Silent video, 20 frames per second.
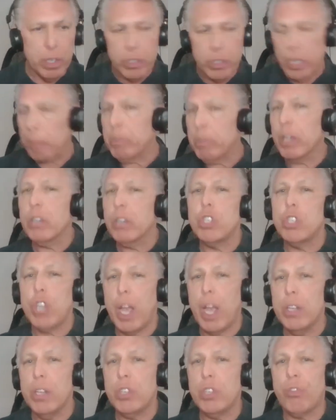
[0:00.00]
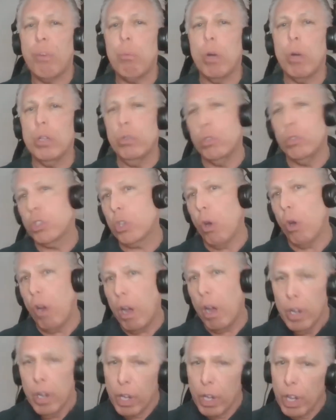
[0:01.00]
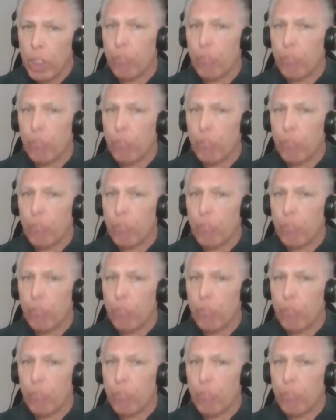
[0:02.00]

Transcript: something could change from what you saw